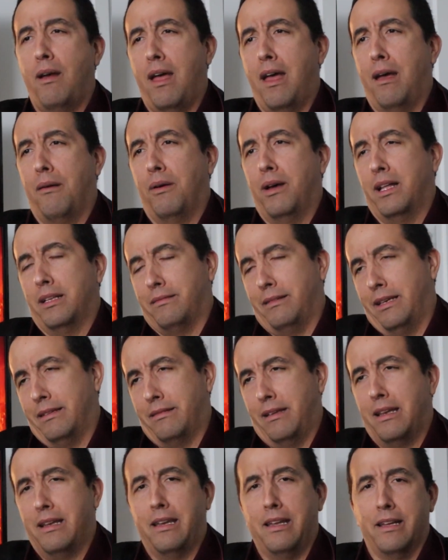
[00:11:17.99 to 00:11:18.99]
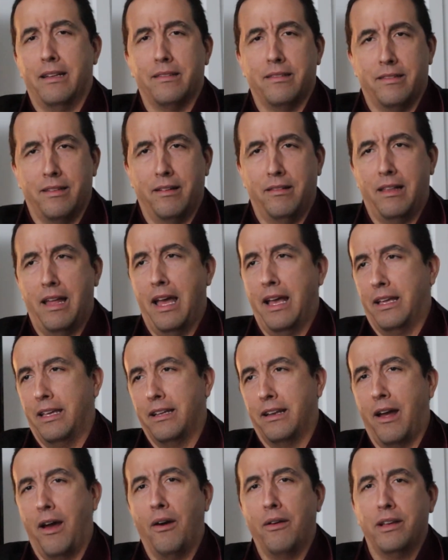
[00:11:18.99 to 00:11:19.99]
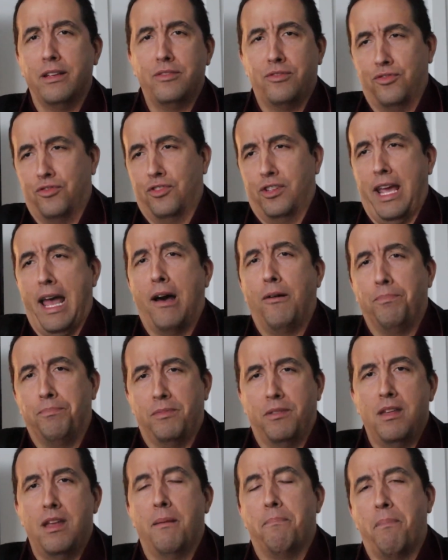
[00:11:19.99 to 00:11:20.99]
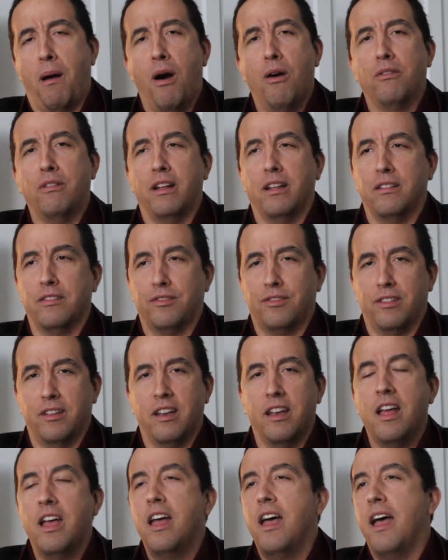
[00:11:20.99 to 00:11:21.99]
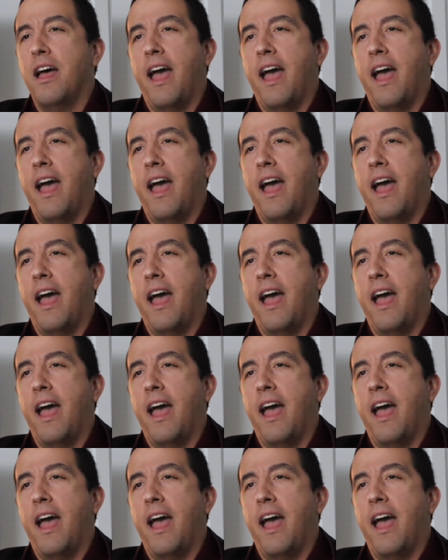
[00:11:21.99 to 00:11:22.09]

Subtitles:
oh, what, he's Indian, so, like, you know, he scalped the opponents, and